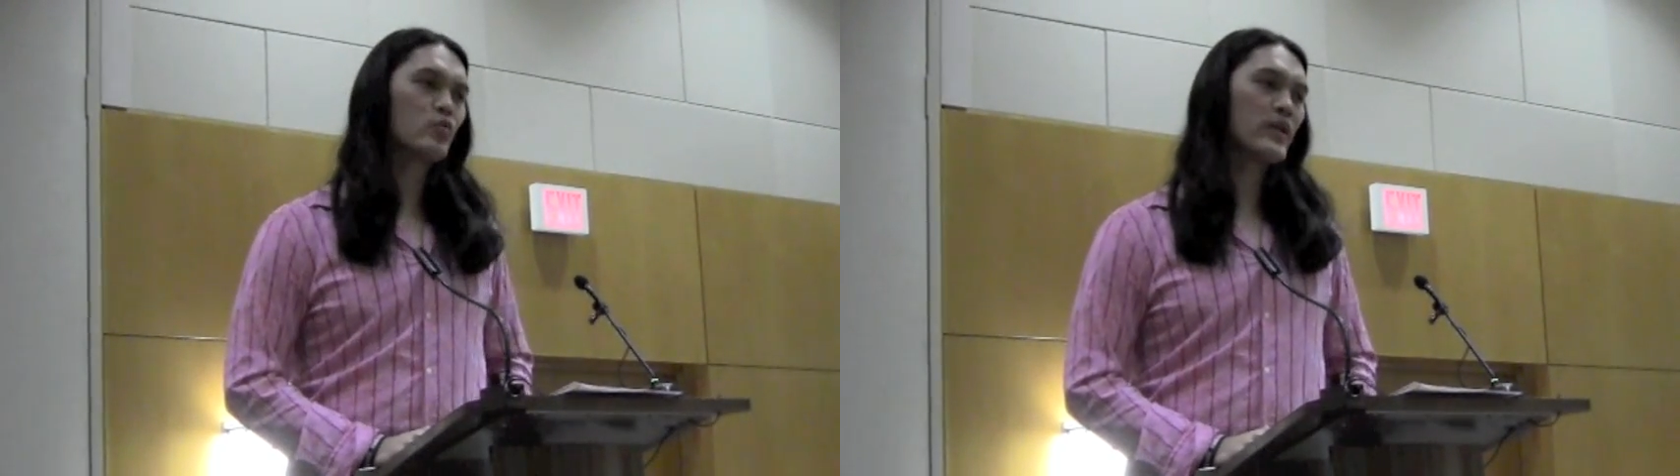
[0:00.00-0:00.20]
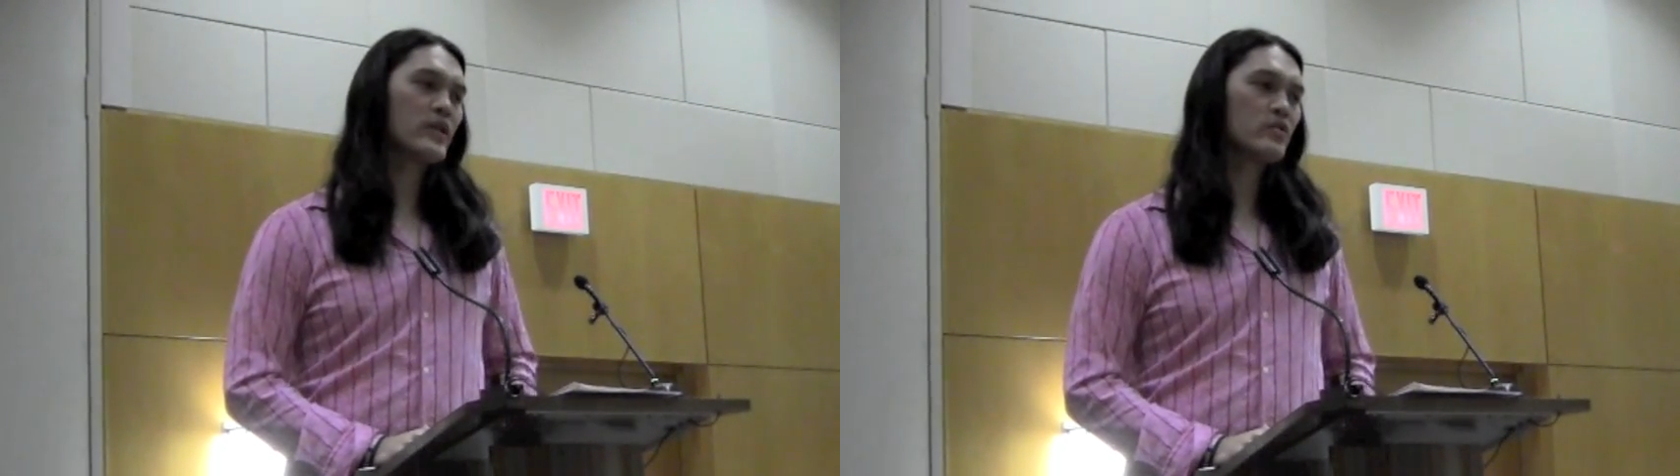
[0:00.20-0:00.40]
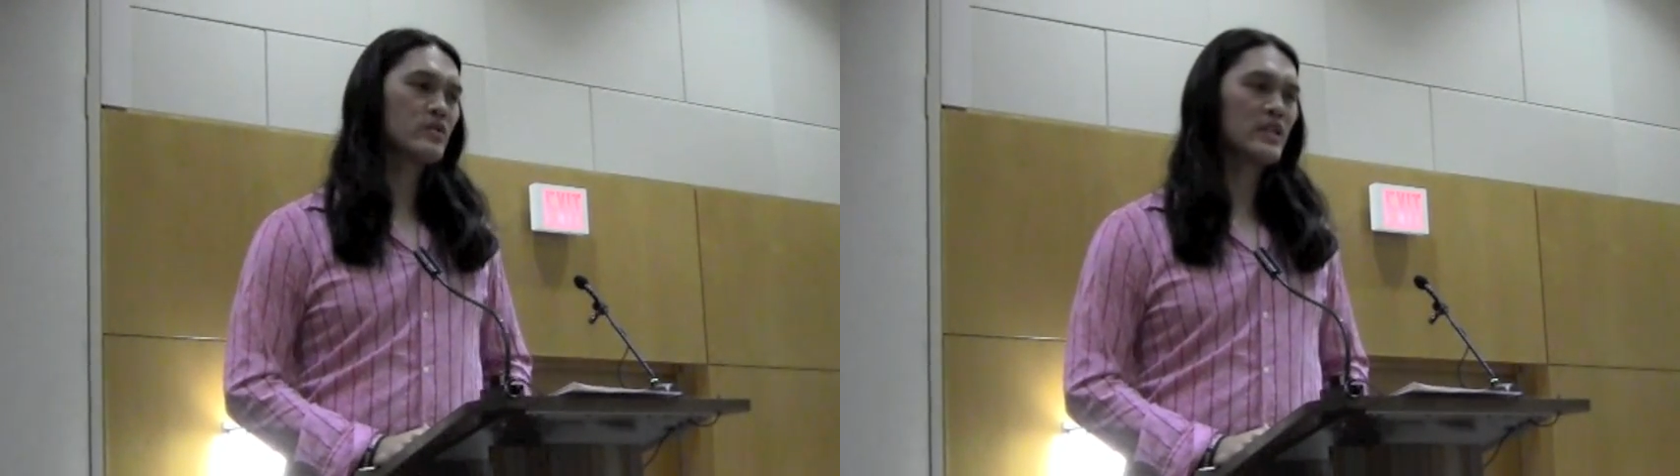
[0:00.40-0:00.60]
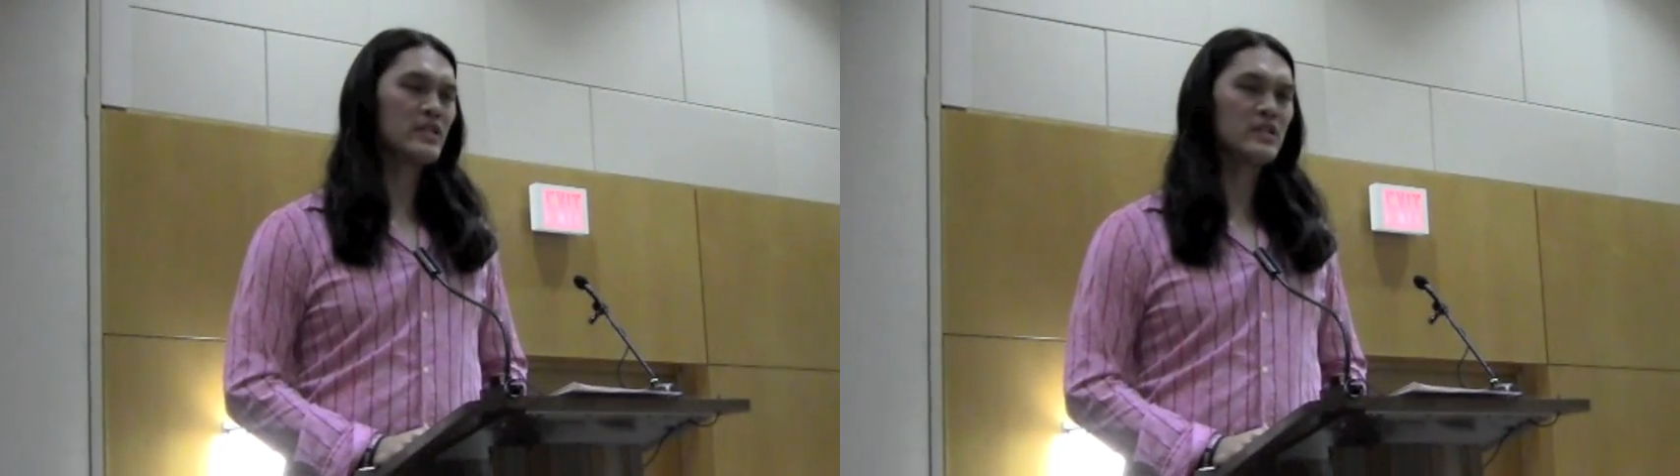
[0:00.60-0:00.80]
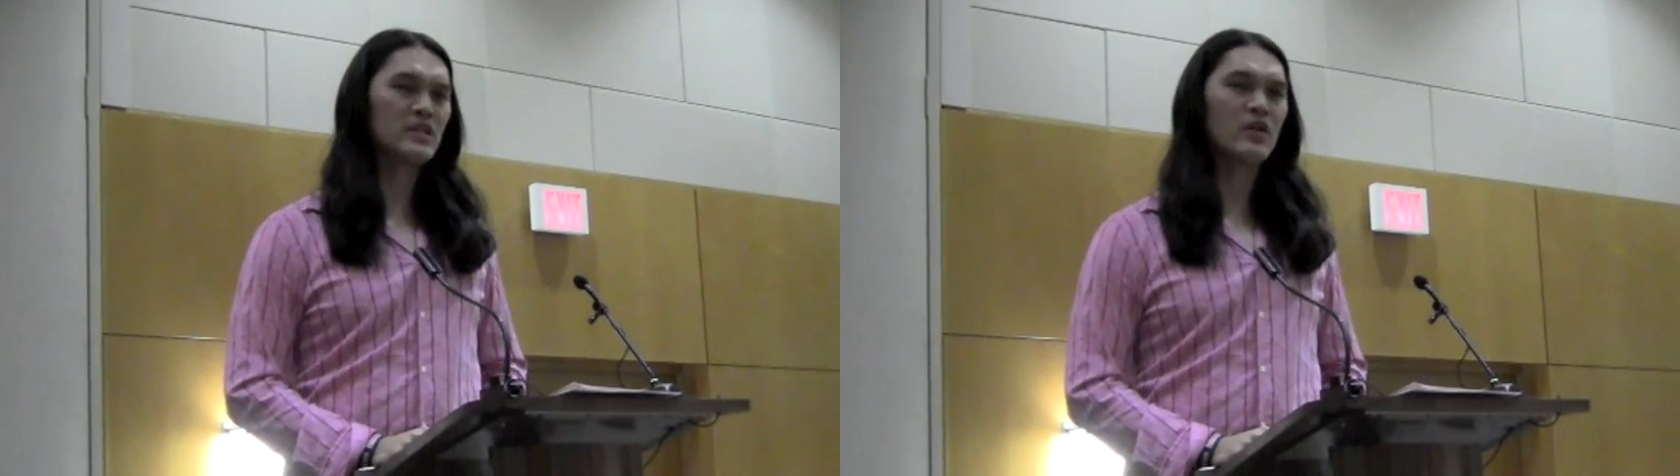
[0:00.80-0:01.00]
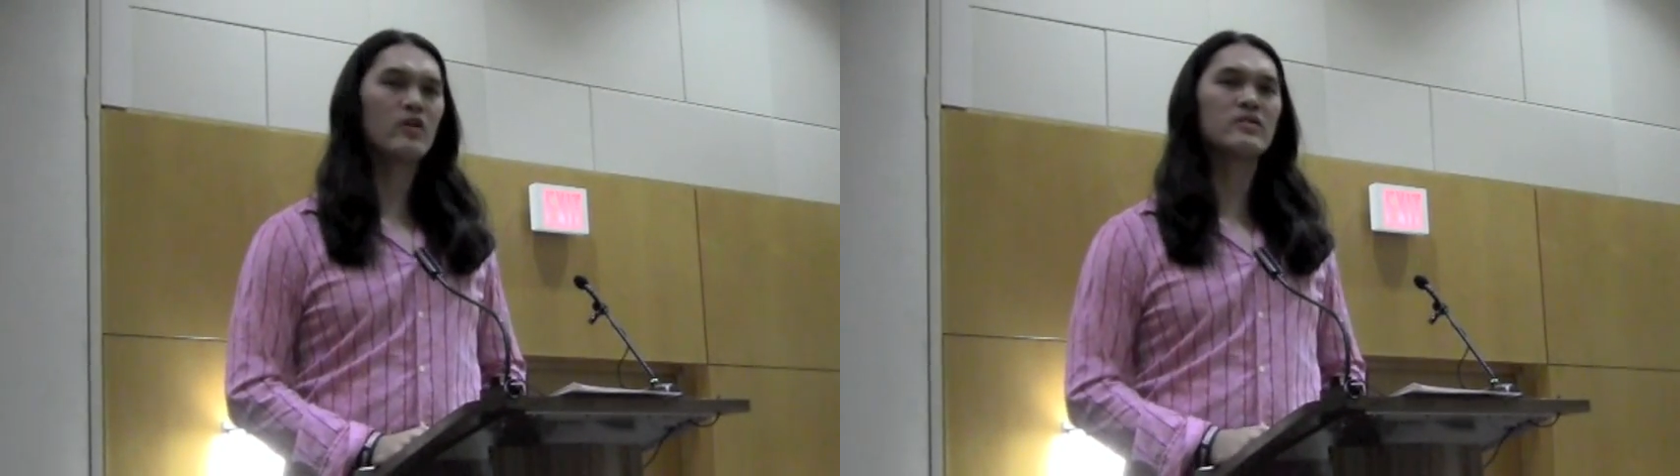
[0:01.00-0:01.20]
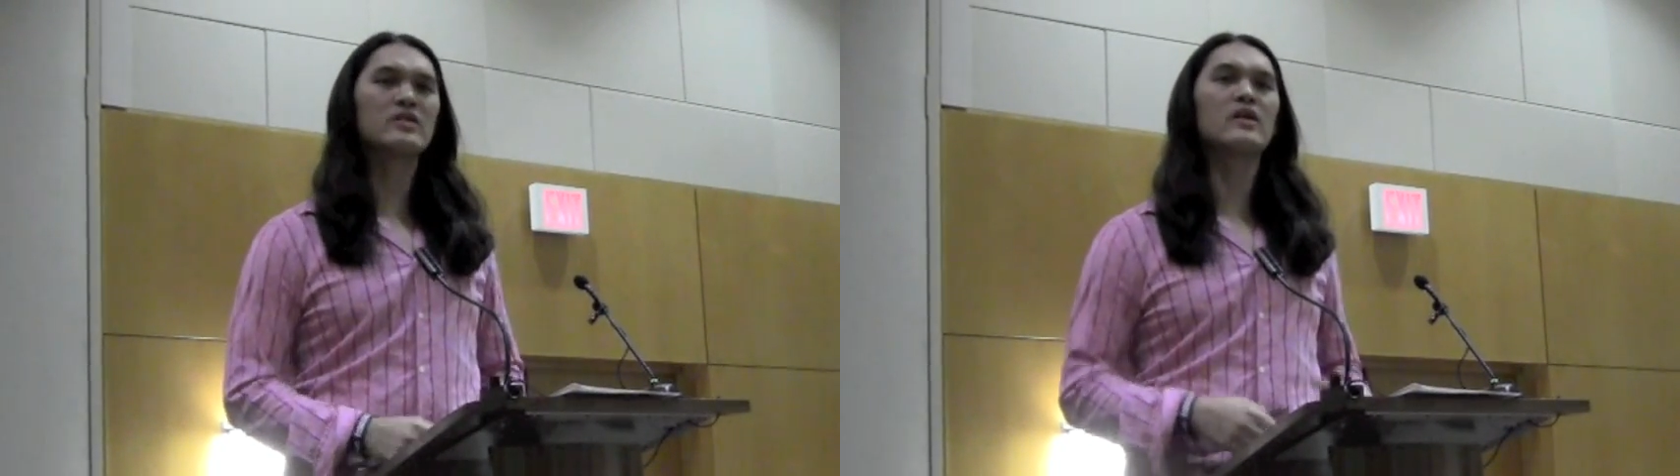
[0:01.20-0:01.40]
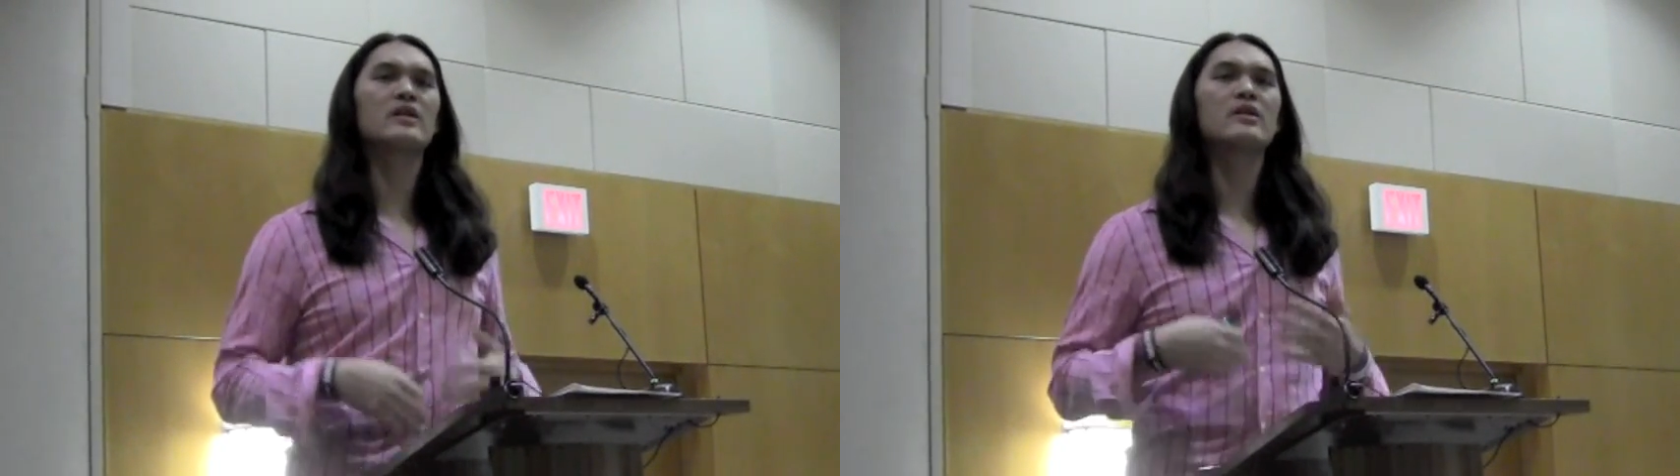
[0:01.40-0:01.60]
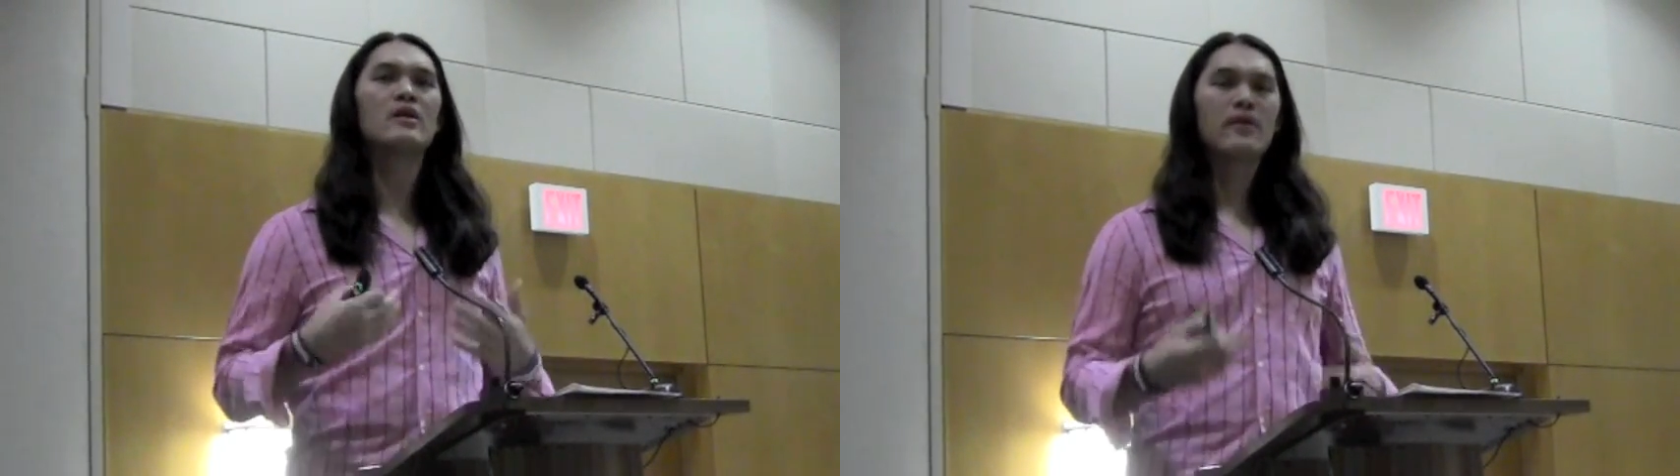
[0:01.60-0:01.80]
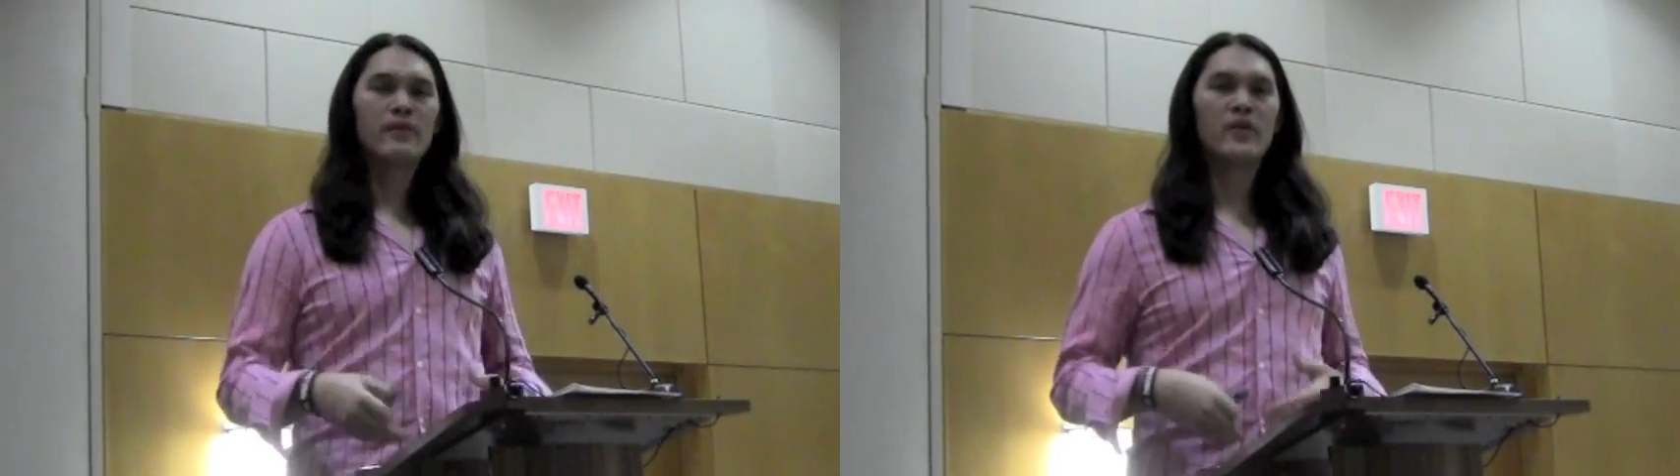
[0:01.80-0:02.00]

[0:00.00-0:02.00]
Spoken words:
radio stations, and all of a sudden,